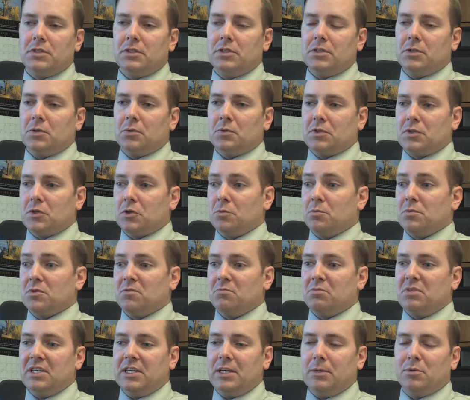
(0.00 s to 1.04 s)
in terms of
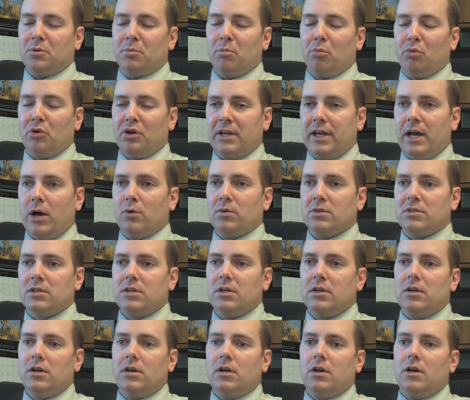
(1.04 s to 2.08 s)
being able to bring out
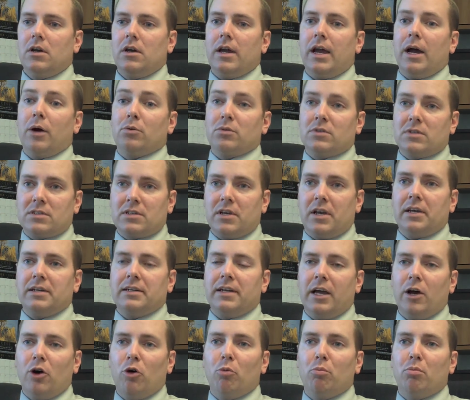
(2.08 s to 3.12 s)
outside
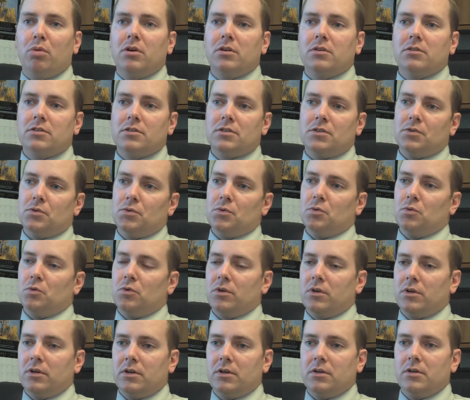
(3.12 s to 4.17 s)
help to
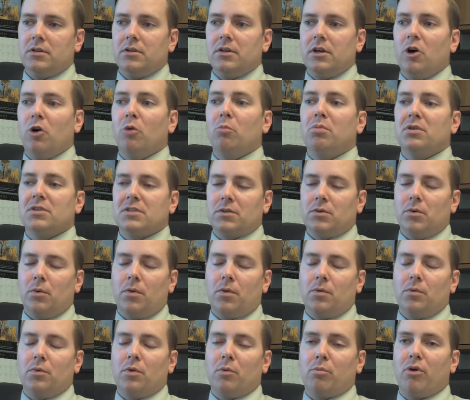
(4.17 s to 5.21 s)
help us go
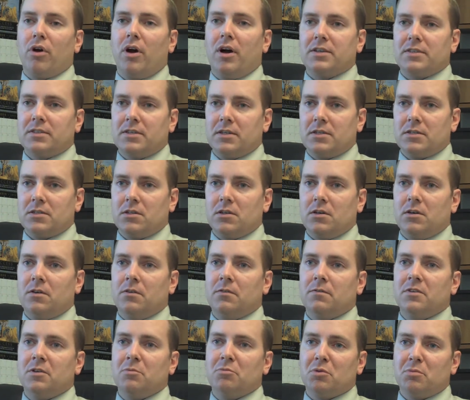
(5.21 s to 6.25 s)
through the process
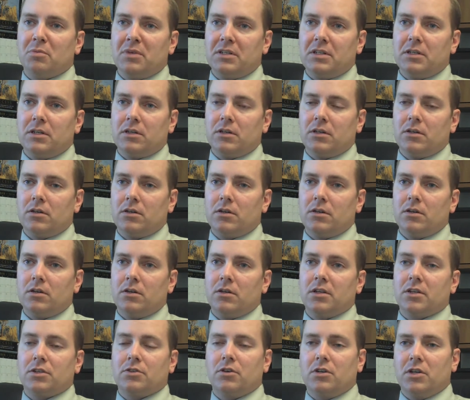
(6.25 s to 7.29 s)
of implementing
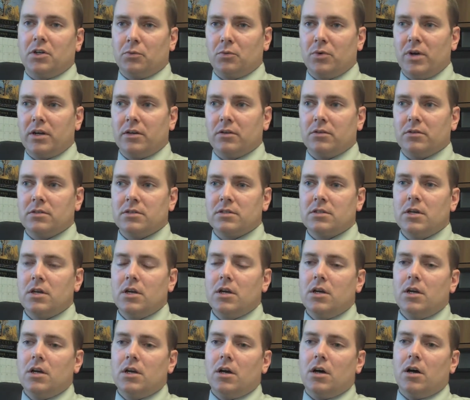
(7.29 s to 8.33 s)
electronic records.
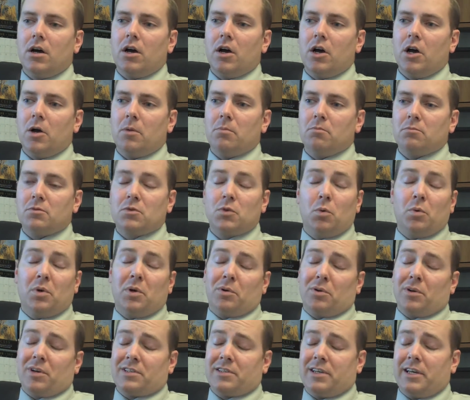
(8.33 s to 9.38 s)
So we
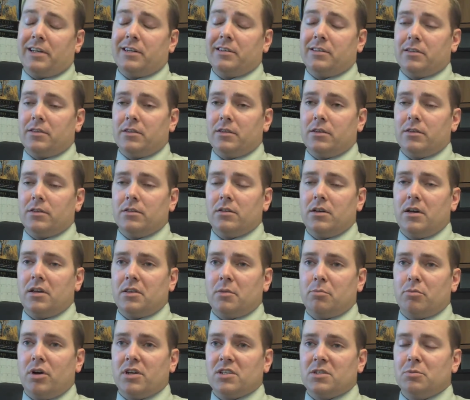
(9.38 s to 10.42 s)
were excited at the
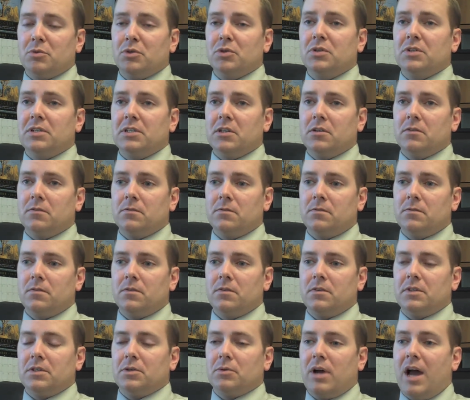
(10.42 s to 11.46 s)
possibility of
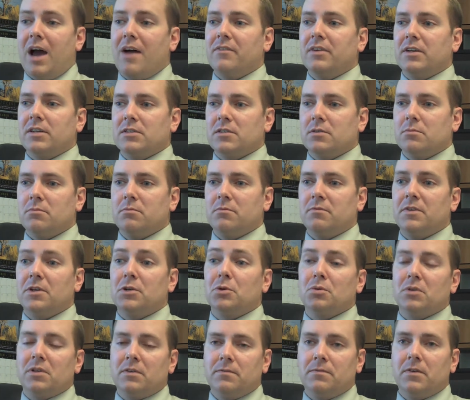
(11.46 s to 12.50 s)
having some
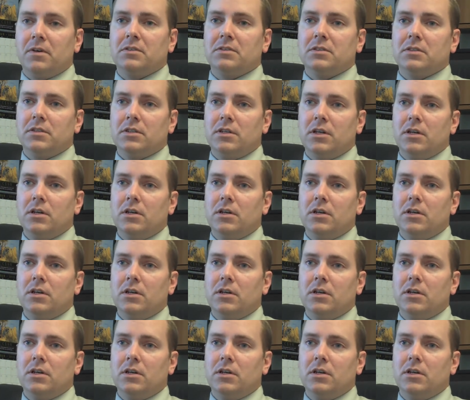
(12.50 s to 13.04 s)
federally funded